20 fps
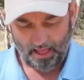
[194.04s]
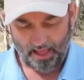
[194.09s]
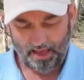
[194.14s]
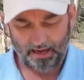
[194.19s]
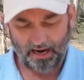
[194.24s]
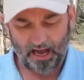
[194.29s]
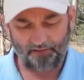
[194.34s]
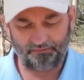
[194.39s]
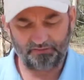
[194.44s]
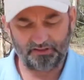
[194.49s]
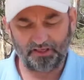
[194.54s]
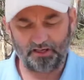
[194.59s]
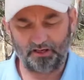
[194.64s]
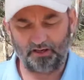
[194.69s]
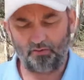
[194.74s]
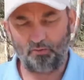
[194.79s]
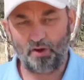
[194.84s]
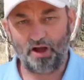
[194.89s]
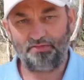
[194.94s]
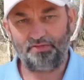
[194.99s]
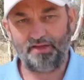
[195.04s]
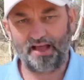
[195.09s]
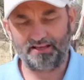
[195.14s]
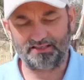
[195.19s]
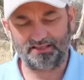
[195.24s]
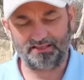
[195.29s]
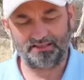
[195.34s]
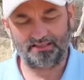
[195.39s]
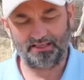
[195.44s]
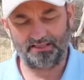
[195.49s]
And after
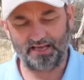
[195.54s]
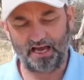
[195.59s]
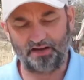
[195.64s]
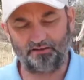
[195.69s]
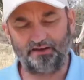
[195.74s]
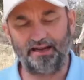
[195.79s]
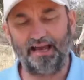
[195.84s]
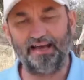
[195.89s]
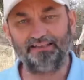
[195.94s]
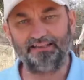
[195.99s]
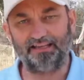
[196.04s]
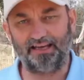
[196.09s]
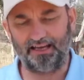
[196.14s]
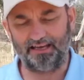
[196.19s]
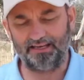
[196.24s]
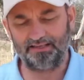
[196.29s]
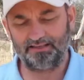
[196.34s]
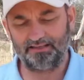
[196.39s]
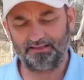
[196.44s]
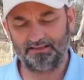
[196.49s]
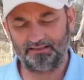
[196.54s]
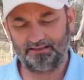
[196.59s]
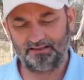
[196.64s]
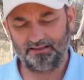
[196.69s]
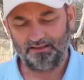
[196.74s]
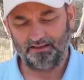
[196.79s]
1,600 hectares,